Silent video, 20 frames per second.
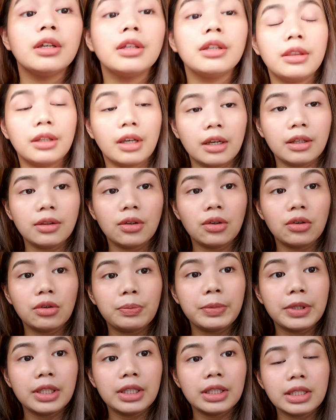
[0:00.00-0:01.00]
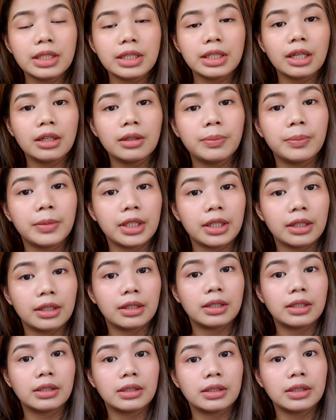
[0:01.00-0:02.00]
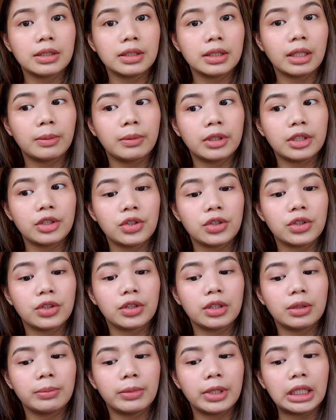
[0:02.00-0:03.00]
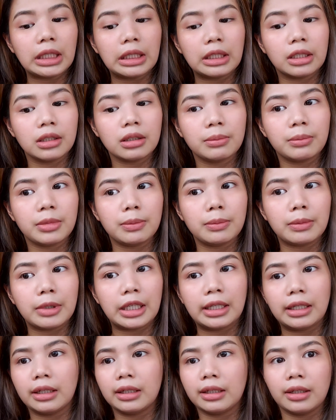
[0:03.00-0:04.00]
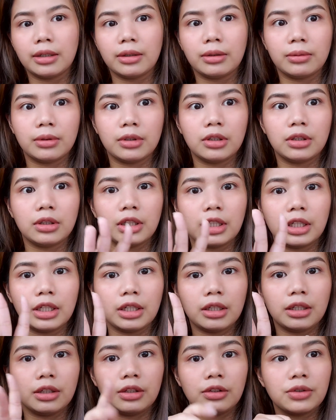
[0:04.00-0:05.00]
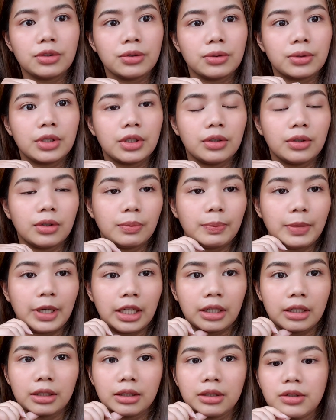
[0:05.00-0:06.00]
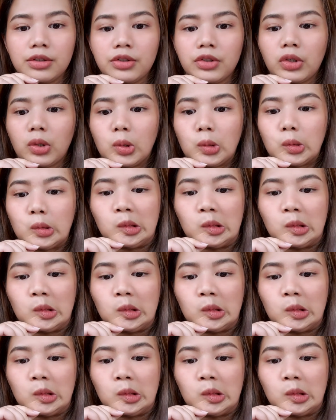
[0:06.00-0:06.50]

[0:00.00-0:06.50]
not open this yet because I'm not sure. It might not be mine, and I don't want to like intrude in her package. So